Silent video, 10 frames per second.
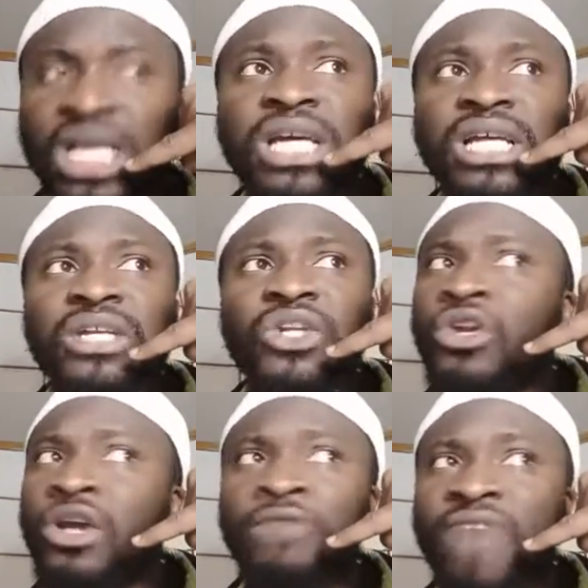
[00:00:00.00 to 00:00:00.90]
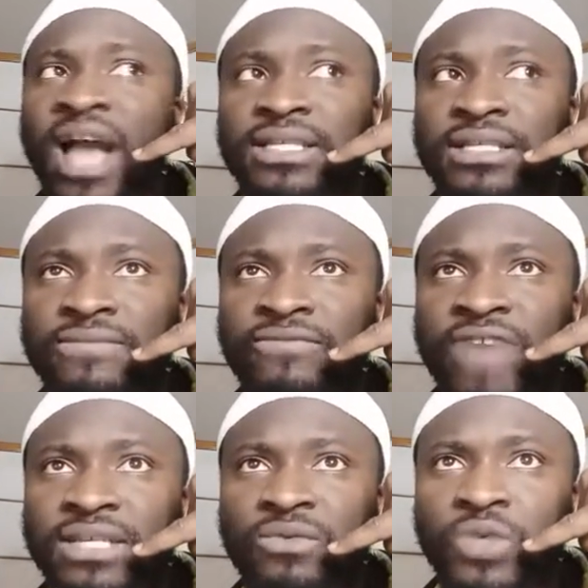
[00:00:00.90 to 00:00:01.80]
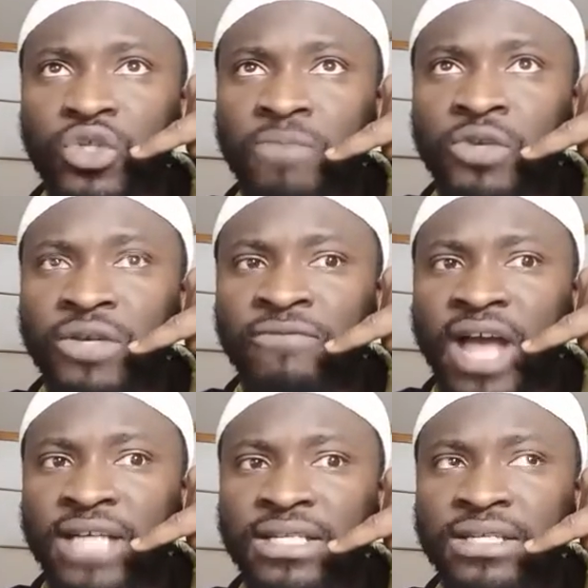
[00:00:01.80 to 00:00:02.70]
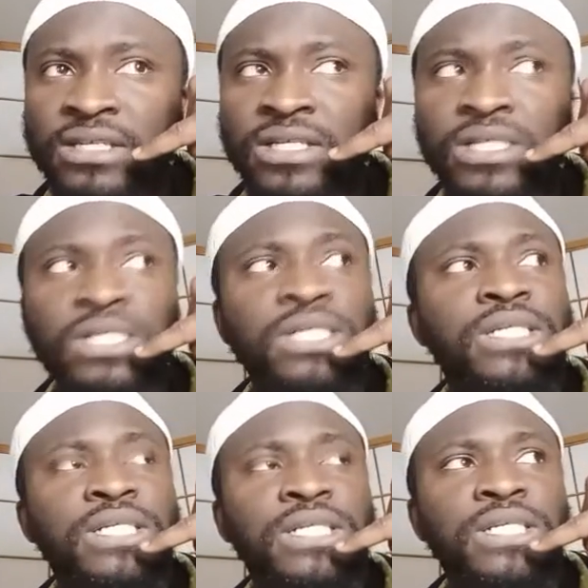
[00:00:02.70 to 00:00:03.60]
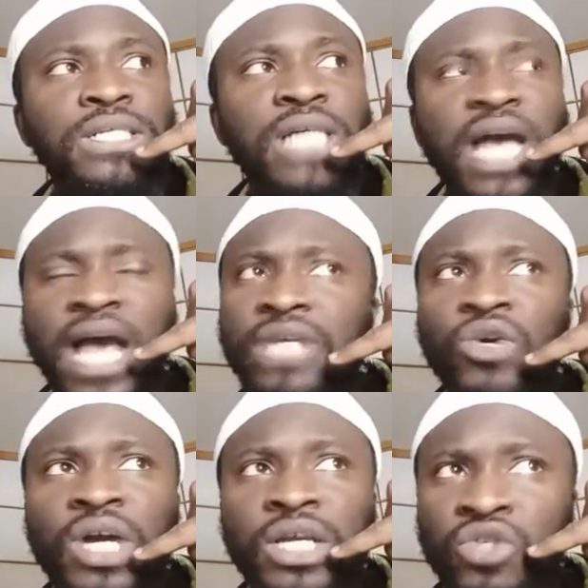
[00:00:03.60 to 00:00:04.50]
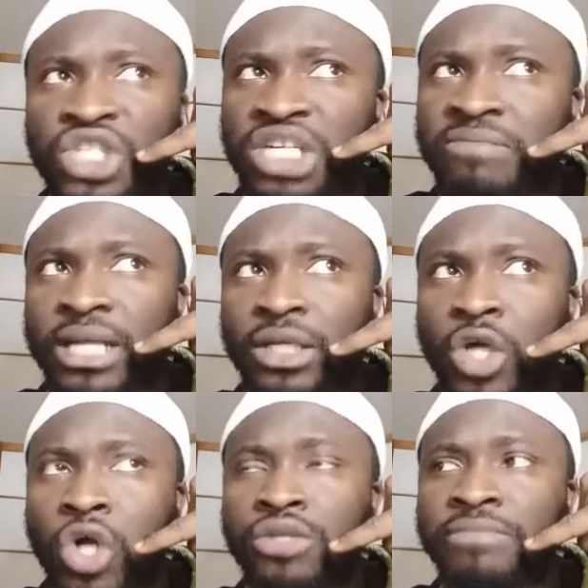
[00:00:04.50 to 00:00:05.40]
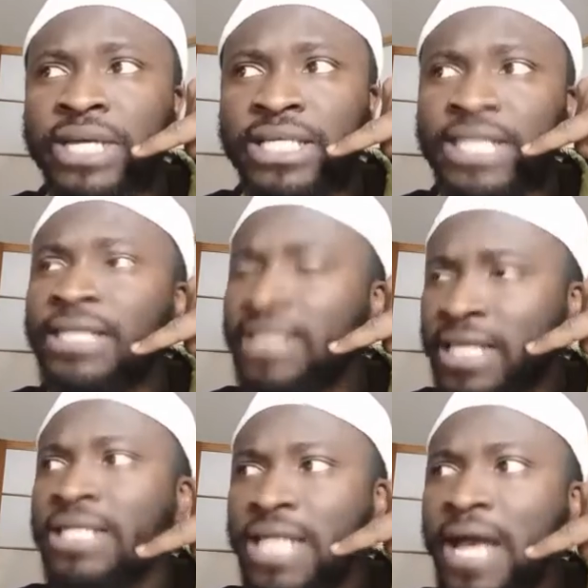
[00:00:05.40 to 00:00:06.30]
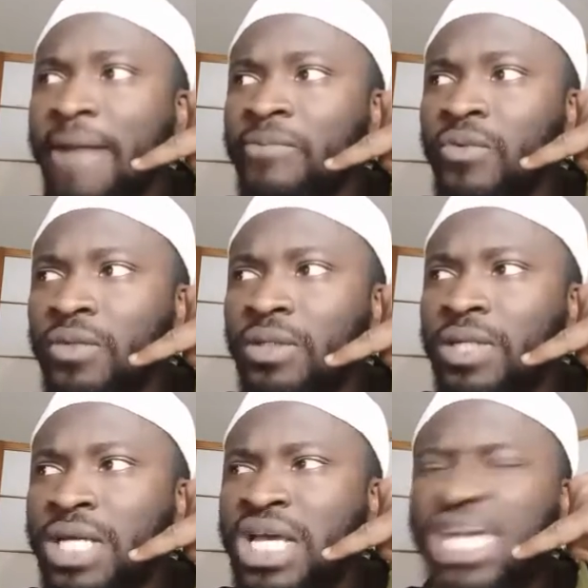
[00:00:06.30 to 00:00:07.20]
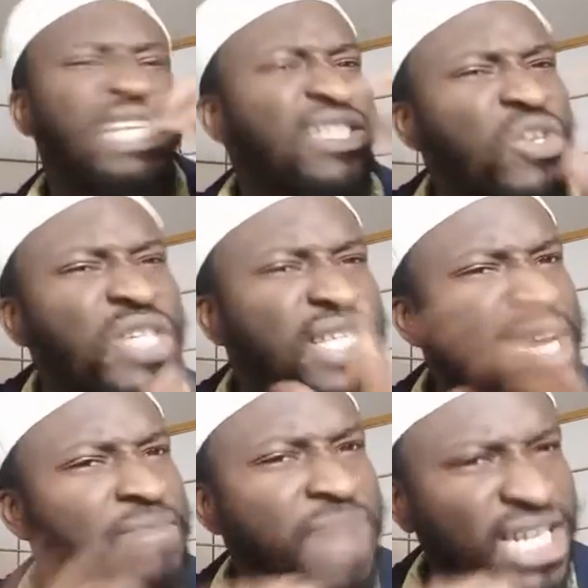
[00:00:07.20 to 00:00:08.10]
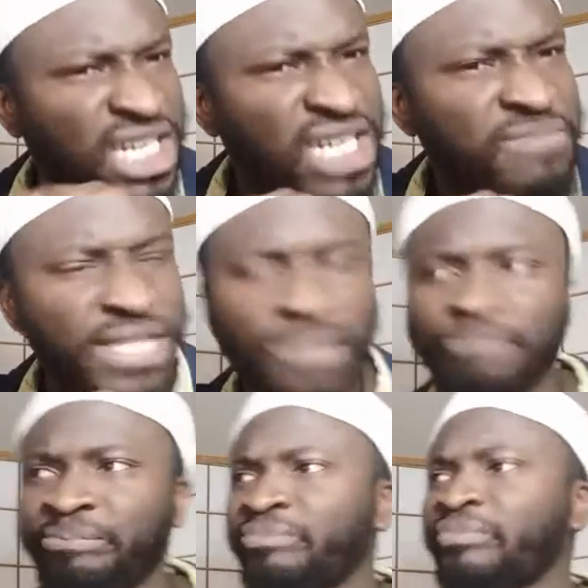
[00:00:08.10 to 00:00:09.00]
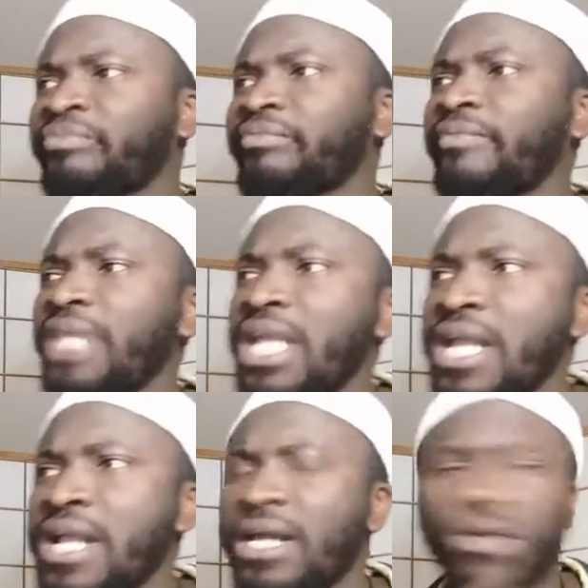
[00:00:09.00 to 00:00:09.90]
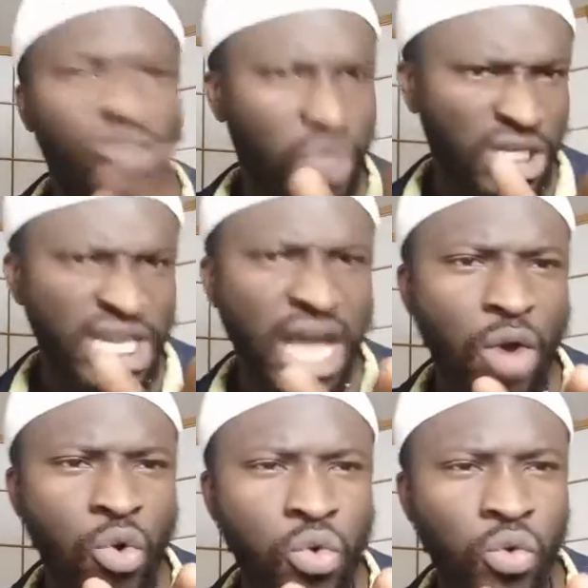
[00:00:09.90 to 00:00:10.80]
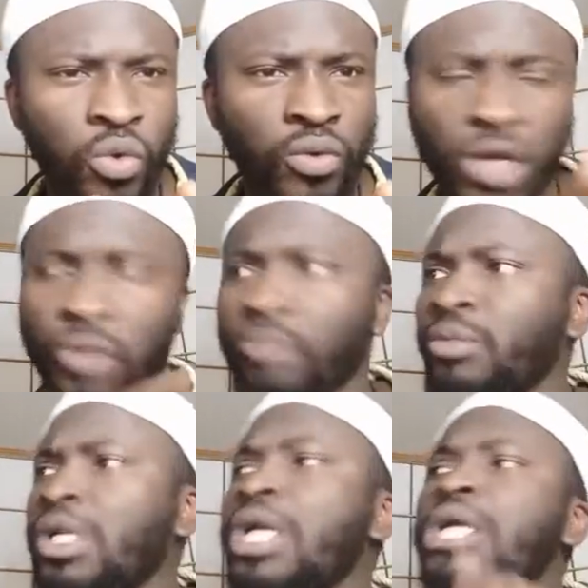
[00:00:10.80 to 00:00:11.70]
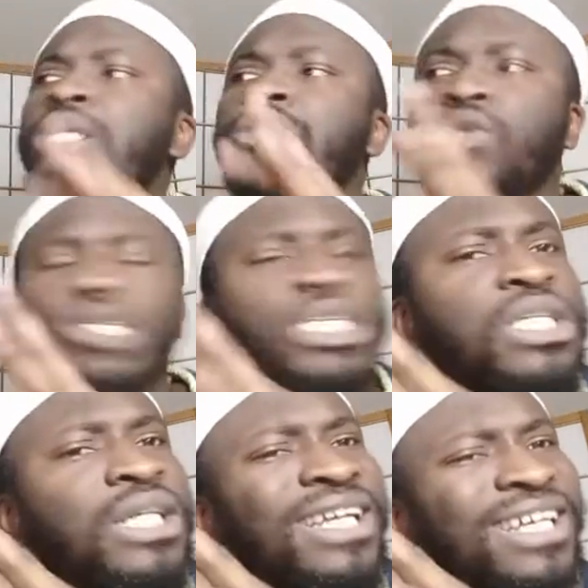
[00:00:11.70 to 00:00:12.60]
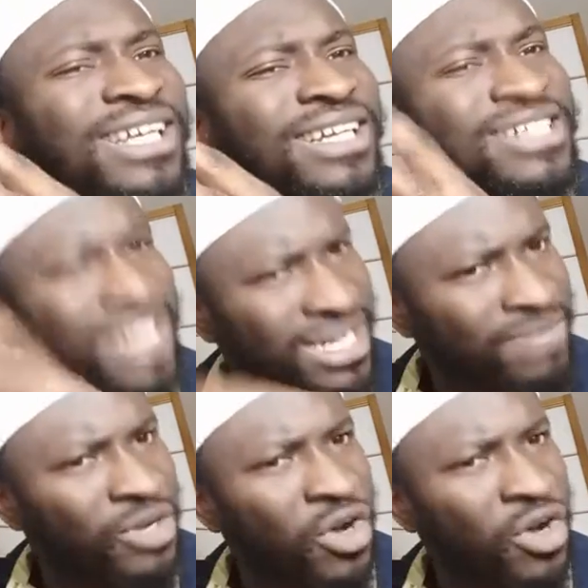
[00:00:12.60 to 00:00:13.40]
No, not fax. Fax, we stopped doing fax. You can use Gmail. Google me. Send it. Yeah. So she sent by Gmail. Was it Yahoo? No. So she sent him the copy.